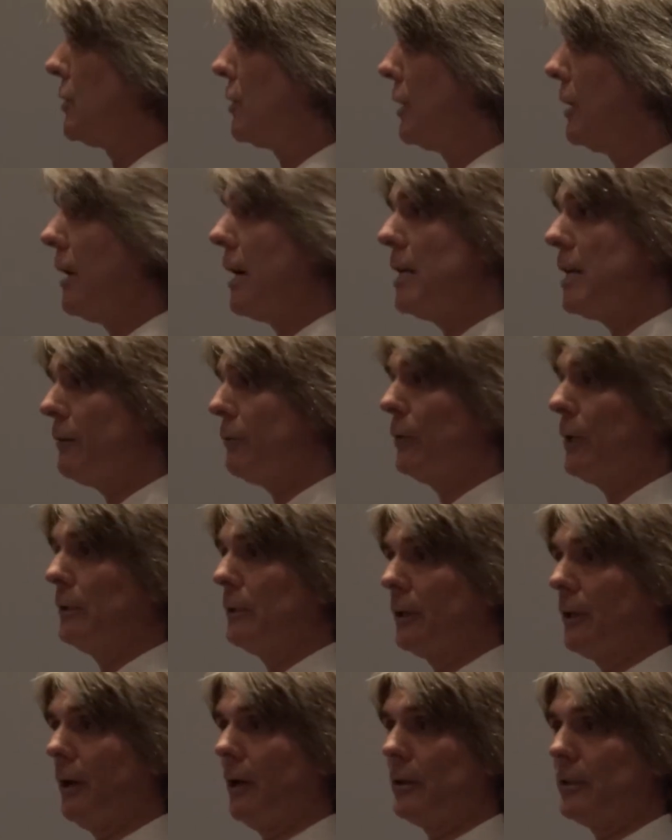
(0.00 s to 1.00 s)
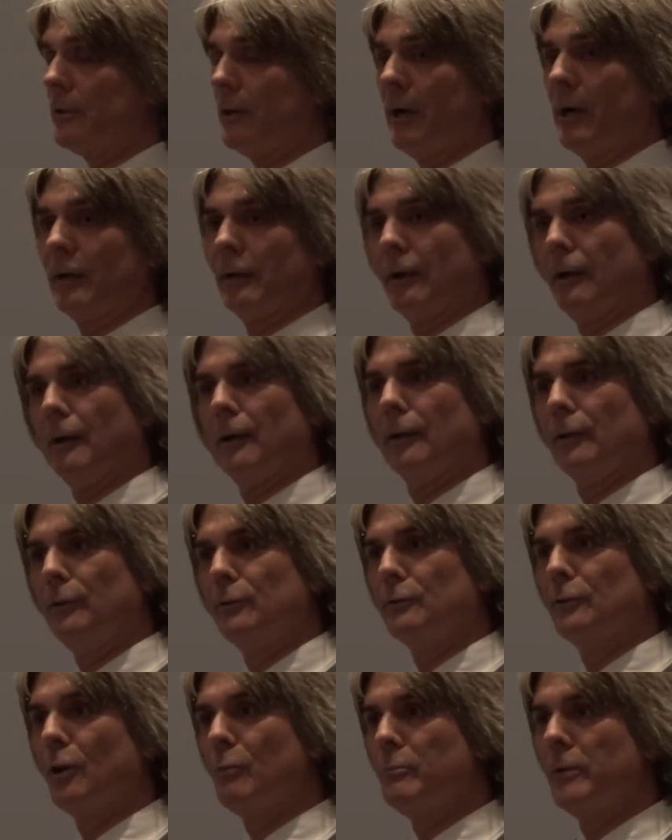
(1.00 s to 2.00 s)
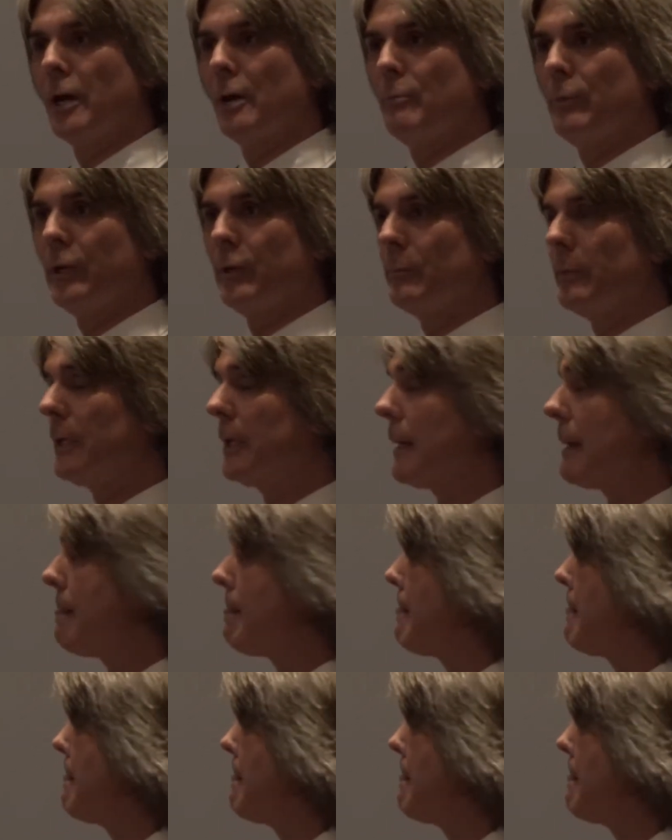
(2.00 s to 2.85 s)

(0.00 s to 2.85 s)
gee, I never read the contract. You told me I'd make money.